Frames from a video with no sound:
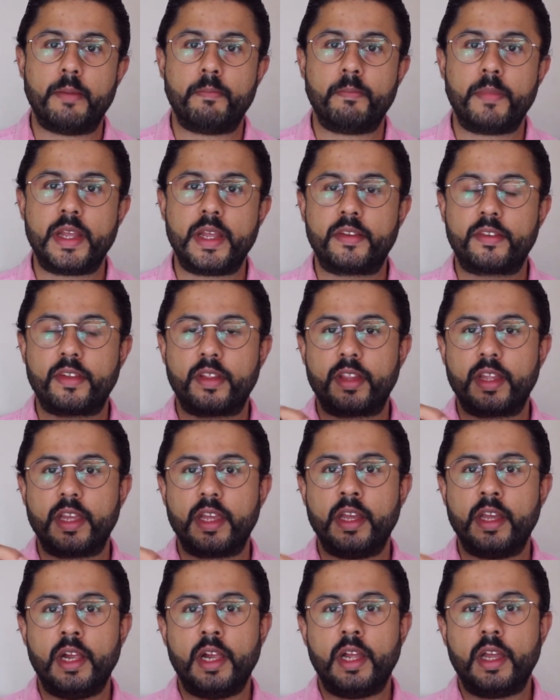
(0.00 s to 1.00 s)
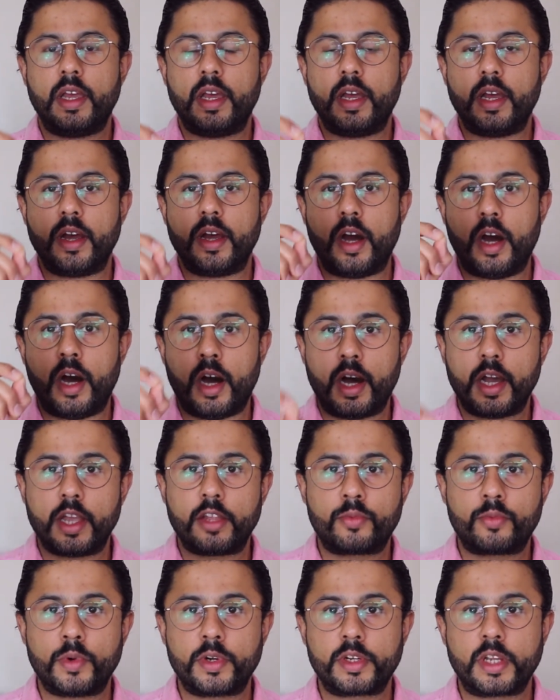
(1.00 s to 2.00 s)
It means that the uh, heart
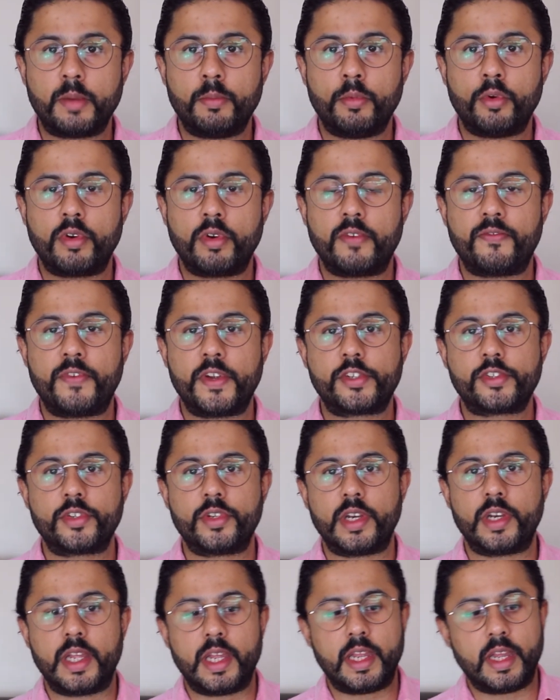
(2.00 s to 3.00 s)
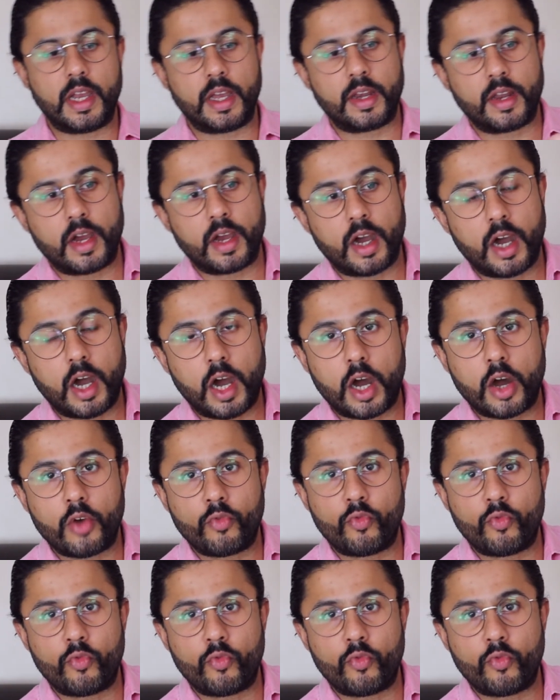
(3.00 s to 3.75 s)
is working more efficiently and our heart